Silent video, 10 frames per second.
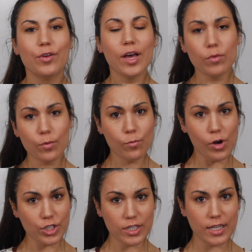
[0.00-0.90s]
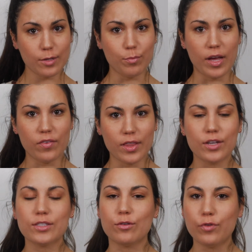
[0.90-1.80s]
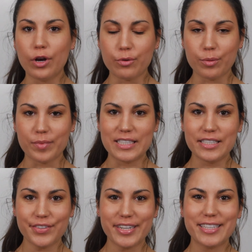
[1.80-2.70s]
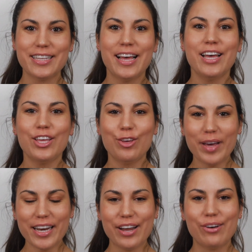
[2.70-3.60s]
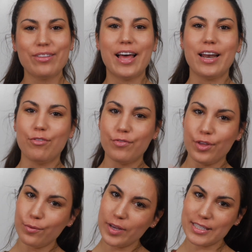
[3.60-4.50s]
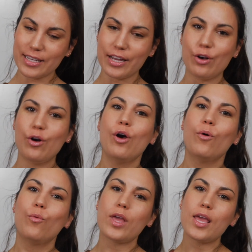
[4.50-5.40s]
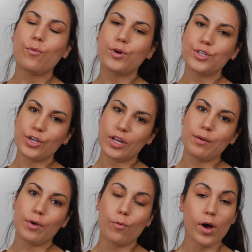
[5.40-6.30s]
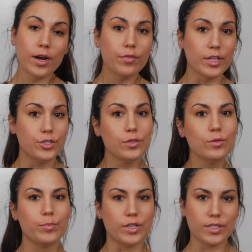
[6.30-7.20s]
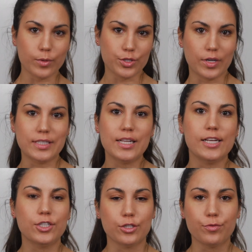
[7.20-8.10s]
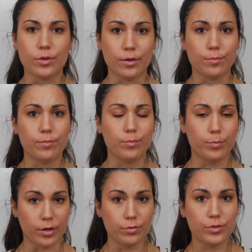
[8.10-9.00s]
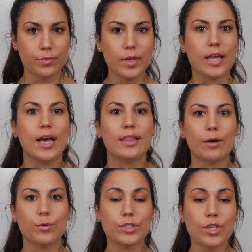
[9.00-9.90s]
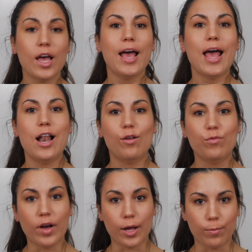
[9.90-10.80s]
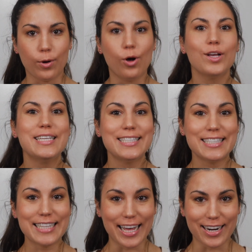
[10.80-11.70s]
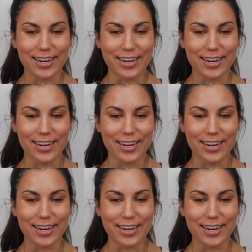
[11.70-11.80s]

you have been watching my videos and following my series, you might know that a few weeks ago we were talking about one of the two possible translations for the verb to be, and that was el verbo ser.